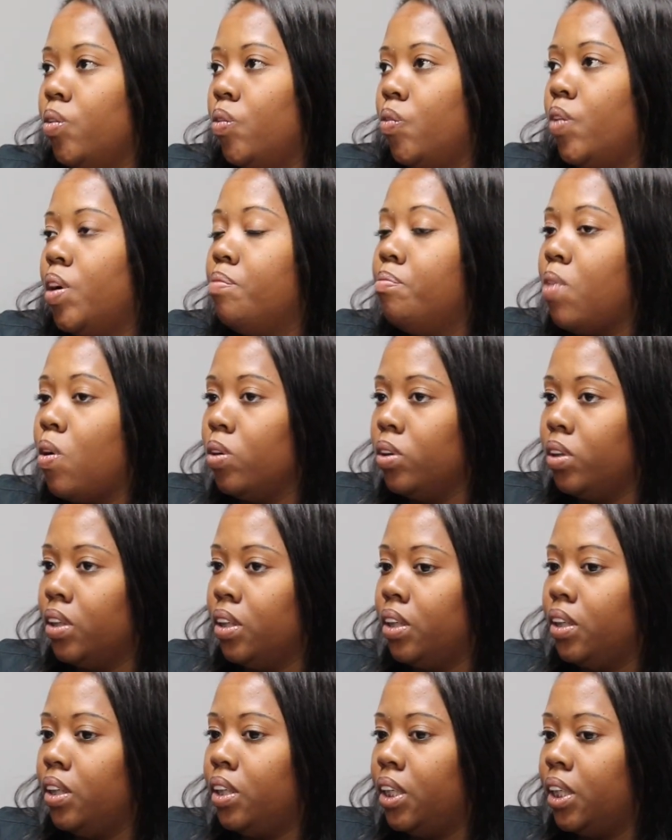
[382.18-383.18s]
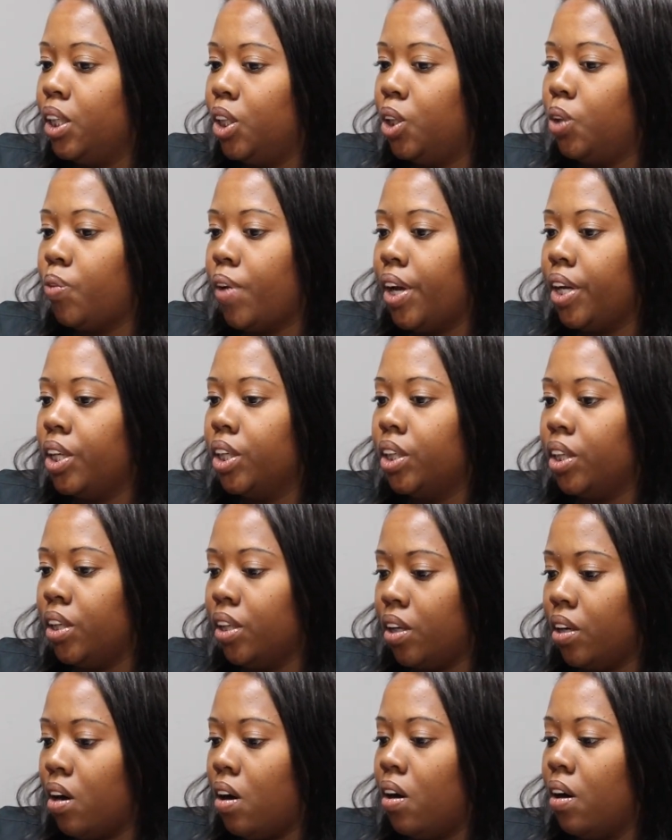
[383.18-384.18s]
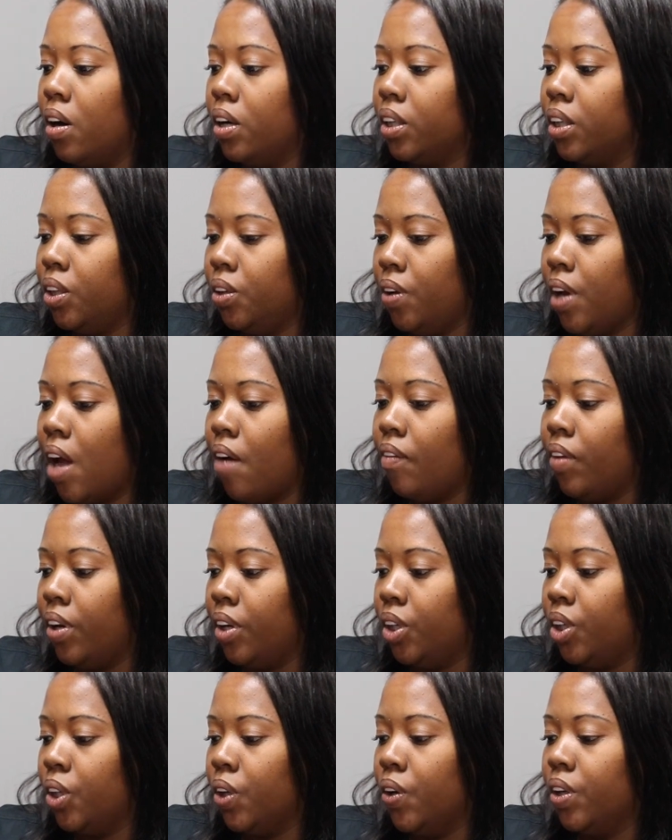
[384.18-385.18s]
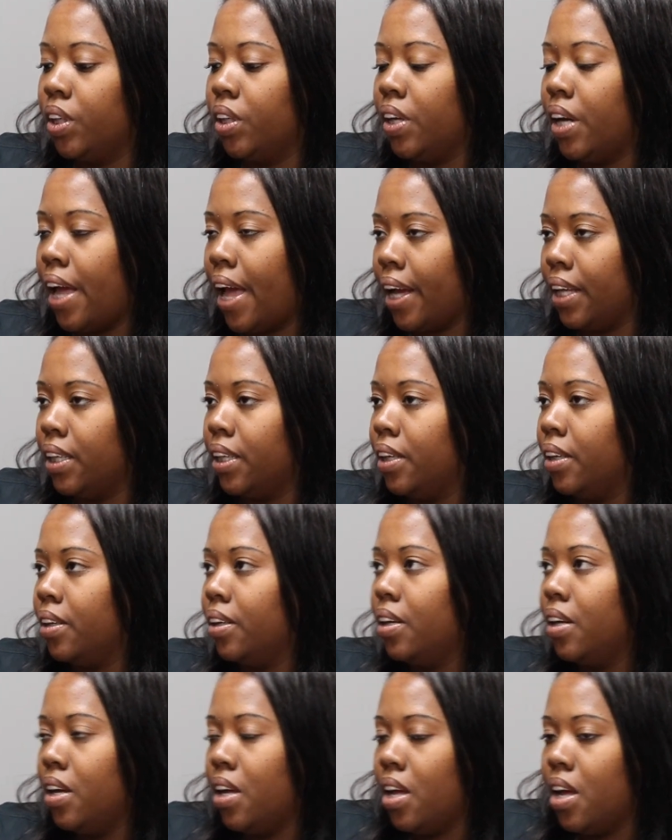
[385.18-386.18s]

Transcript: With most of the situations in cars and you have an insurance in an accident,